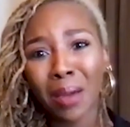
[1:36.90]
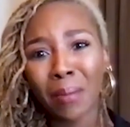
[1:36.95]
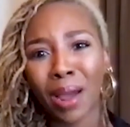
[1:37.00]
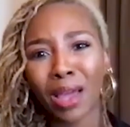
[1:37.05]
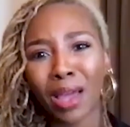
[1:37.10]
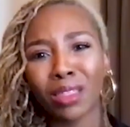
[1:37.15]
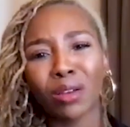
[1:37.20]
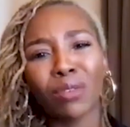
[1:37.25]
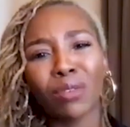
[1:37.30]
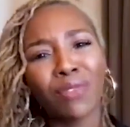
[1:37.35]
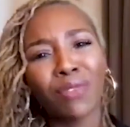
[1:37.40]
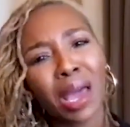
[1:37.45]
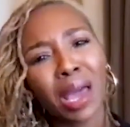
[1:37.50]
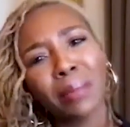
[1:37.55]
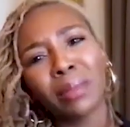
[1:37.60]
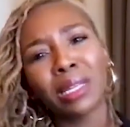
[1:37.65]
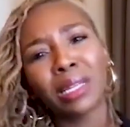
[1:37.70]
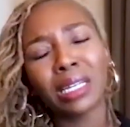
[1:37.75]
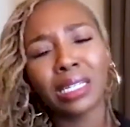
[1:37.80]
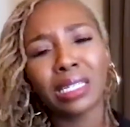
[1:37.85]
by their
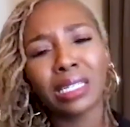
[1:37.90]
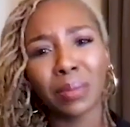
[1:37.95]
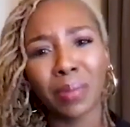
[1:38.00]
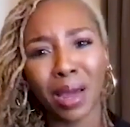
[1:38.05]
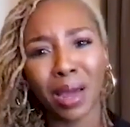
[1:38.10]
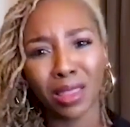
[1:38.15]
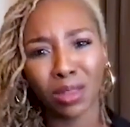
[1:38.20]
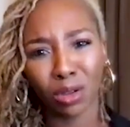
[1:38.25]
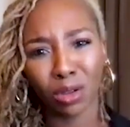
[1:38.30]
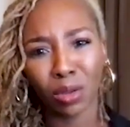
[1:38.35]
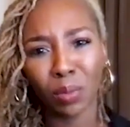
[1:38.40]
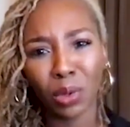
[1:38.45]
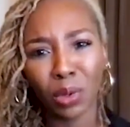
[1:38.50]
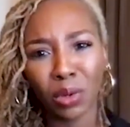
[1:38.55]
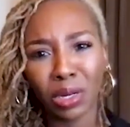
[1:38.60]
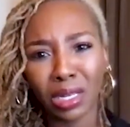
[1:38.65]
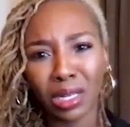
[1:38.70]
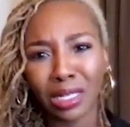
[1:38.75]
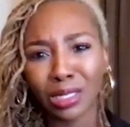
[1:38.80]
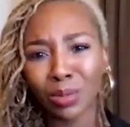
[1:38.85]
families, by their
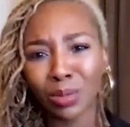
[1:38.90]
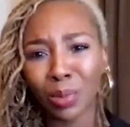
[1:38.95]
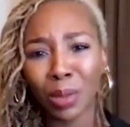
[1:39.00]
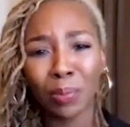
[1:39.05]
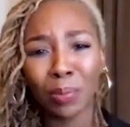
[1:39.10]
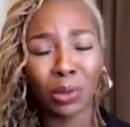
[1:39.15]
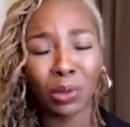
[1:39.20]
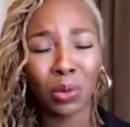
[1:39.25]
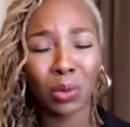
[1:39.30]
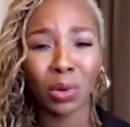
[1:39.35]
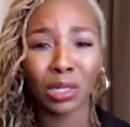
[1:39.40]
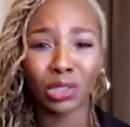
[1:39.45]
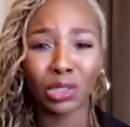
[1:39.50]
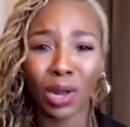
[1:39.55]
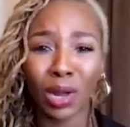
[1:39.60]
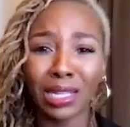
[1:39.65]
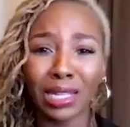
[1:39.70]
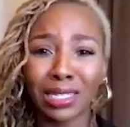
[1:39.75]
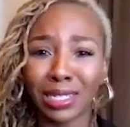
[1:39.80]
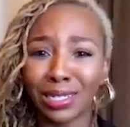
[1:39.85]
communities, people who are
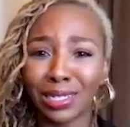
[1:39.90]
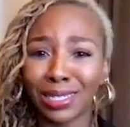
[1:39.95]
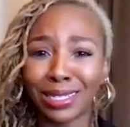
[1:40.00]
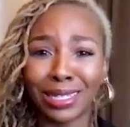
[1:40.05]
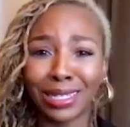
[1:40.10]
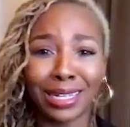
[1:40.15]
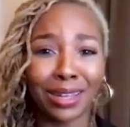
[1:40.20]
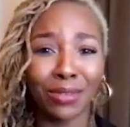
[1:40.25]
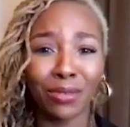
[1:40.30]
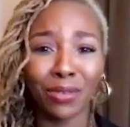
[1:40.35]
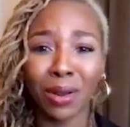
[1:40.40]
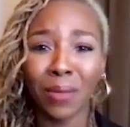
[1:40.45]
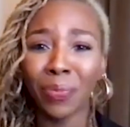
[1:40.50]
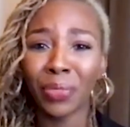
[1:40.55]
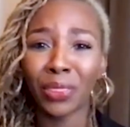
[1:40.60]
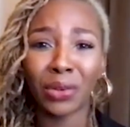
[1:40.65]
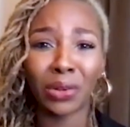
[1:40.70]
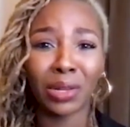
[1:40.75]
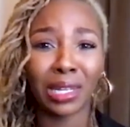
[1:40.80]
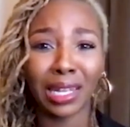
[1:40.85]
trying to just live
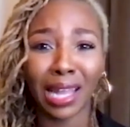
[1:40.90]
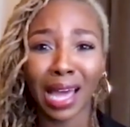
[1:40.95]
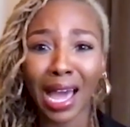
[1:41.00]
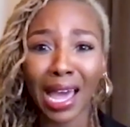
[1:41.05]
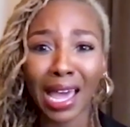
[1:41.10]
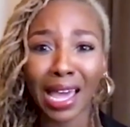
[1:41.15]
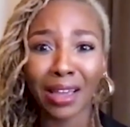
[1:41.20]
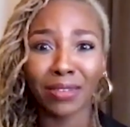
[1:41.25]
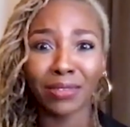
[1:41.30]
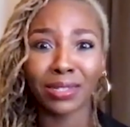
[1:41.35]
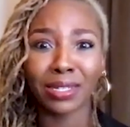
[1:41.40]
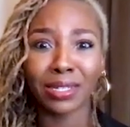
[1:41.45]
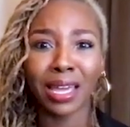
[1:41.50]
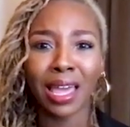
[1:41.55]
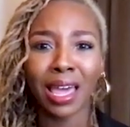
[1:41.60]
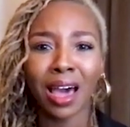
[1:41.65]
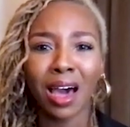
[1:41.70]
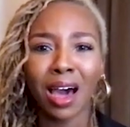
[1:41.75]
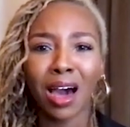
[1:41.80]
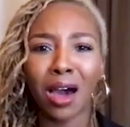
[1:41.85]
their lives,
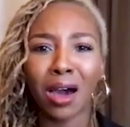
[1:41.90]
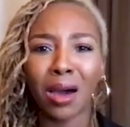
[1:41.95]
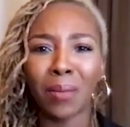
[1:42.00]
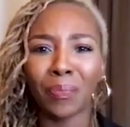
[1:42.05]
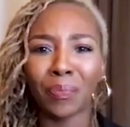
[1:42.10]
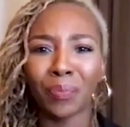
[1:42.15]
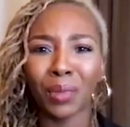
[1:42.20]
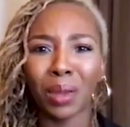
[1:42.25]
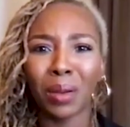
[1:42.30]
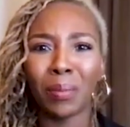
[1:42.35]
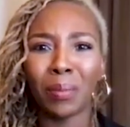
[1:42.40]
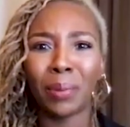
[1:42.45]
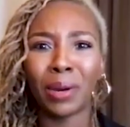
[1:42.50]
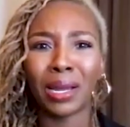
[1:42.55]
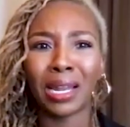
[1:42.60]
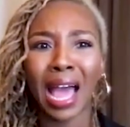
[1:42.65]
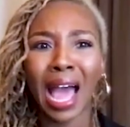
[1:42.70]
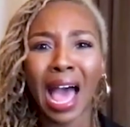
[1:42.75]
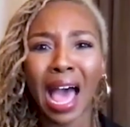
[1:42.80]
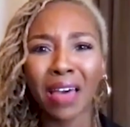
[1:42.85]

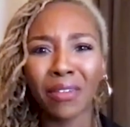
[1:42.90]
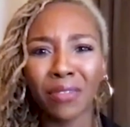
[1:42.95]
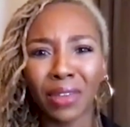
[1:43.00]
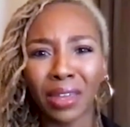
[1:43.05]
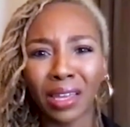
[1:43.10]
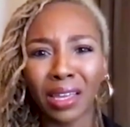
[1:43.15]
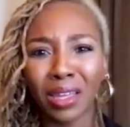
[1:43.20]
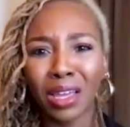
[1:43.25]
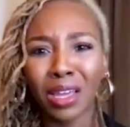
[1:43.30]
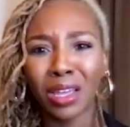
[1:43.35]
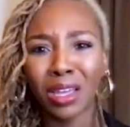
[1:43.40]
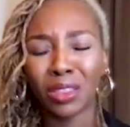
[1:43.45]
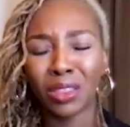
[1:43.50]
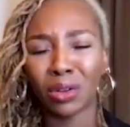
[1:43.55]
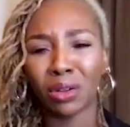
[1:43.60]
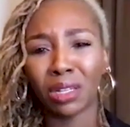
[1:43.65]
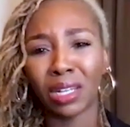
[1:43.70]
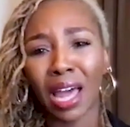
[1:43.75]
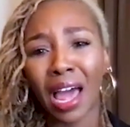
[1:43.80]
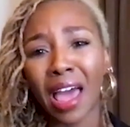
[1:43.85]
but having
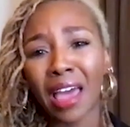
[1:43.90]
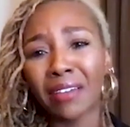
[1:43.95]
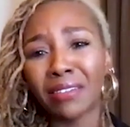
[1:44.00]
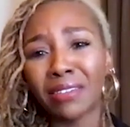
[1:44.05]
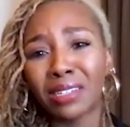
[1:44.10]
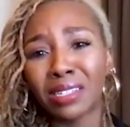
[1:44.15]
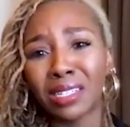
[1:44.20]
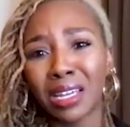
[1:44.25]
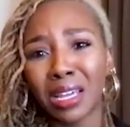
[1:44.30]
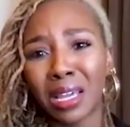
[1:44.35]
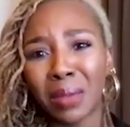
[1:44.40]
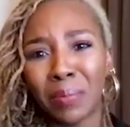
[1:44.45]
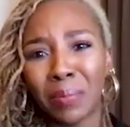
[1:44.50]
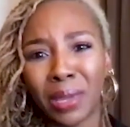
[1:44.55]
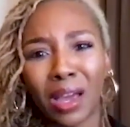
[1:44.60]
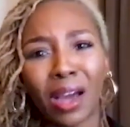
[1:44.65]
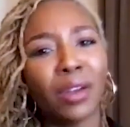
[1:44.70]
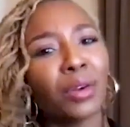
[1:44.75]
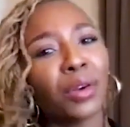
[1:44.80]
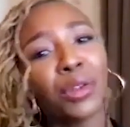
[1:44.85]
their lives
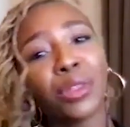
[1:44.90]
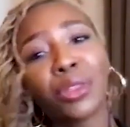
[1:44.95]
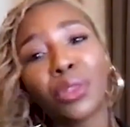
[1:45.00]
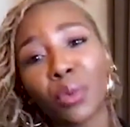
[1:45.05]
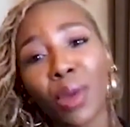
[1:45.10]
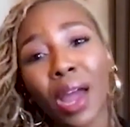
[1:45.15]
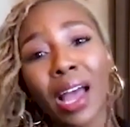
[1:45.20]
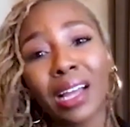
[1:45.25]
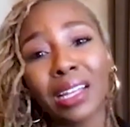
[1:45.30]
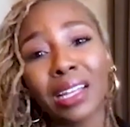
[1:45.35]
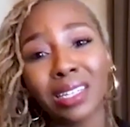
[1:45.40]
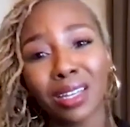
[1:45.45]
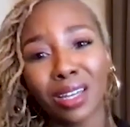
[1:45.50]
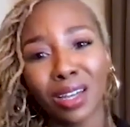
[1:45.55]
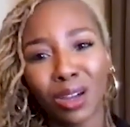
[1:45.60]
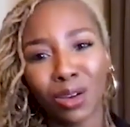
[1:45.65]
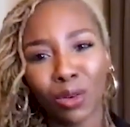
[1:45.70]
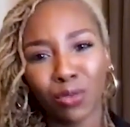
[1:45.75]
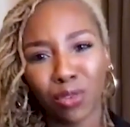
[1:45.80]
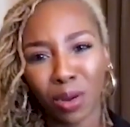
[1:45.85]
be under threat
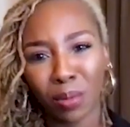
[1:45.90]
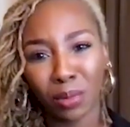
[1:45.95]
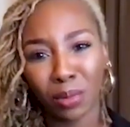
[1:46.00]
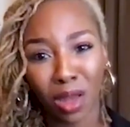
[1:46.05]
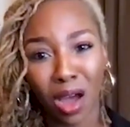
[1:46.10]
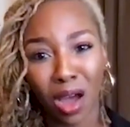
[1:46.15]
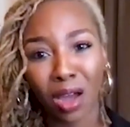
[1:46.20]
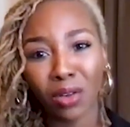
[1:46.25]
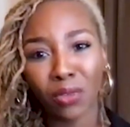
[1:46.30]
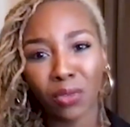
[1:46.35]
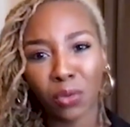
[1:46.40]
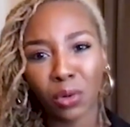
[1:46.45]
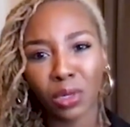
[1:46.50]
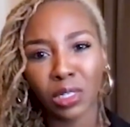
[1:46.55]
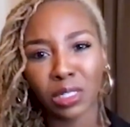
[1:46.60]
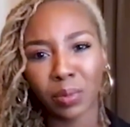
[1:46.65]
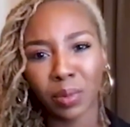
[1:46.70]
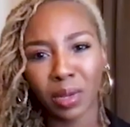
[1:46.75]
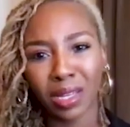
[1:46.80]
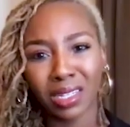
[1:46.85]
from law
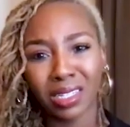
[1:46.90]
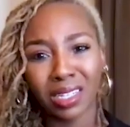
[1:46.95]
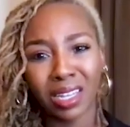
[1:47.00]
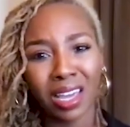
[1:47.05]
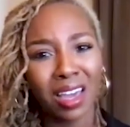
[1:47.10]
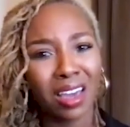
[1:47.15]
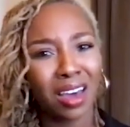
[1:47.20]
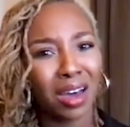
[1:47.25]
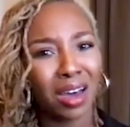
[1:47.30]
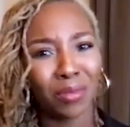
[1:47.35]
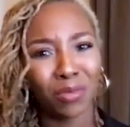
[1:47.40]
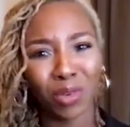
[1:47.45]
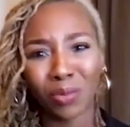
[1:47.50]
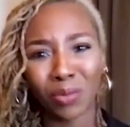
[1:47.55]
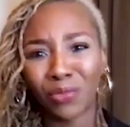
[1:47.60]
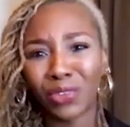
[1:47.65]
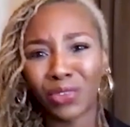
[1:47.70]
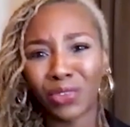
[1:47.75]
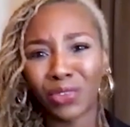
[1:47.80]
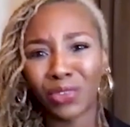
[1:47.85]
enforcement,
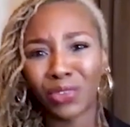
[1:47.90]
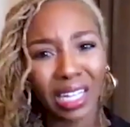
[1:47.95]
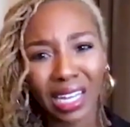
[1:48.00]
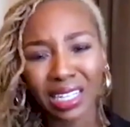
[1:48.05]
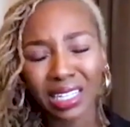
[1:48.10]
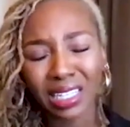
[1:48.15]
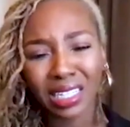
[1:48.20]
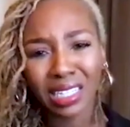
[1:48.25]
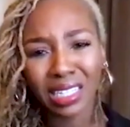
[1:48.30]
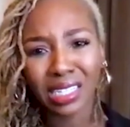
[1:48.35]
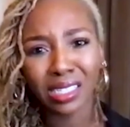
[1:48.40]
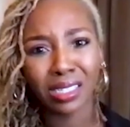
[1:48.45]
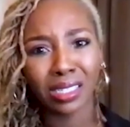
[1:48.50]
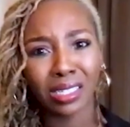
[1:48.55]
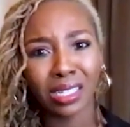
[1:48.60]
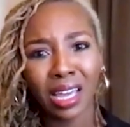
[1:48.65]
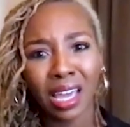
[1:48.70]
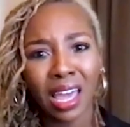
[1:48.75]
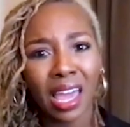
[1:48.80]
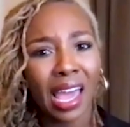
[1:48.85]
from
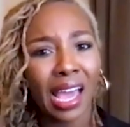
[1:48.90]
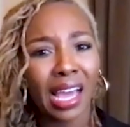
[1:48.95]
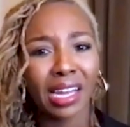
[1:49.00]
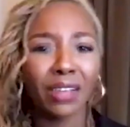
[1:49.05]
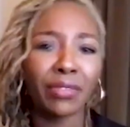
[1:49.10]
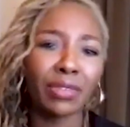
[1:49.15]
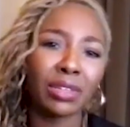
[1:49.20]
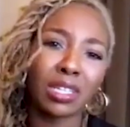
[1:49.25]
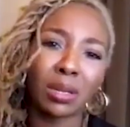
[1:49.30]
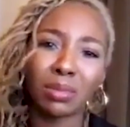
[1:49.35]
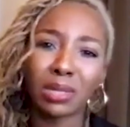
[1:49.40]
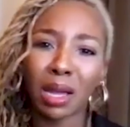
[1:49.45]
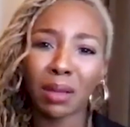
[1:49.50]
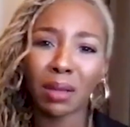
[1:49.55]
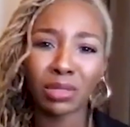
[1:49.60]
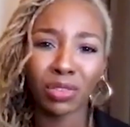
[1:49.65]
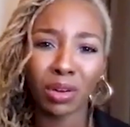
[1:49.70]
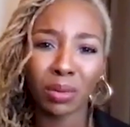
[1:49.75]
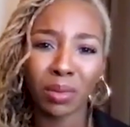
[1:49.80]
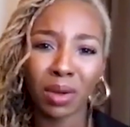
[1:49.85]
vigilantes, and even
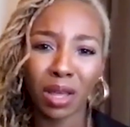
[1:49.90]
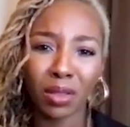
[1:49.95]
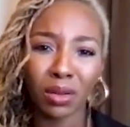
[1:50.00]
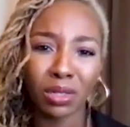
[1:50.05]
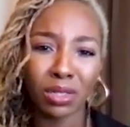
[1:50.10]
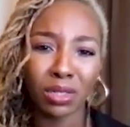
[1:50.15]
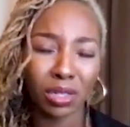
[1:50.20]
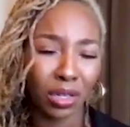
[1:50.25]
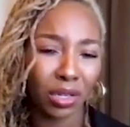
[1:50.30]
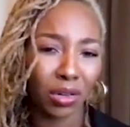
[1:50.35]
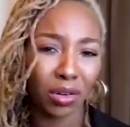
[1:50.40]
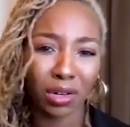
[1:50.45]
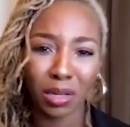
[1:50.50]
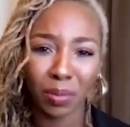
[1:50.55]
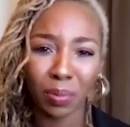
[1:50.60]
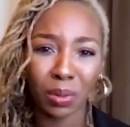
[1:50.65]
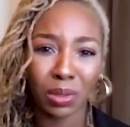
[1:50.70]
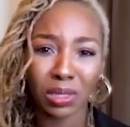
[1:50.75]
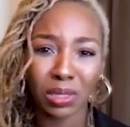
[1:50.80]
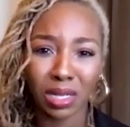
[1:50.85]
sometimes from other security
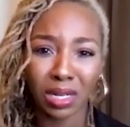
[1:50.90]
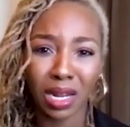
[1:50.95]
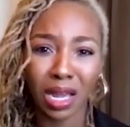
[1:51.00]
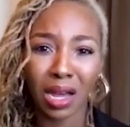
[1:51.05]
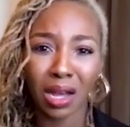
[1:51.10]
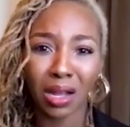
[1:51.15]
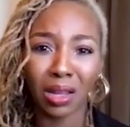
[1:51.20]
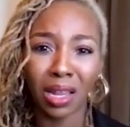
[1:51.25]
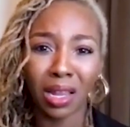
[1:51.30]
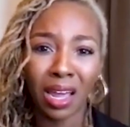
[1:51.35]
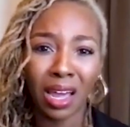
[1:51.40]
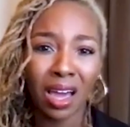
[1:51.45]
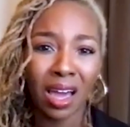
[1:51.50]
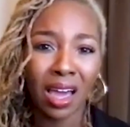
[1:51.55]
personnel.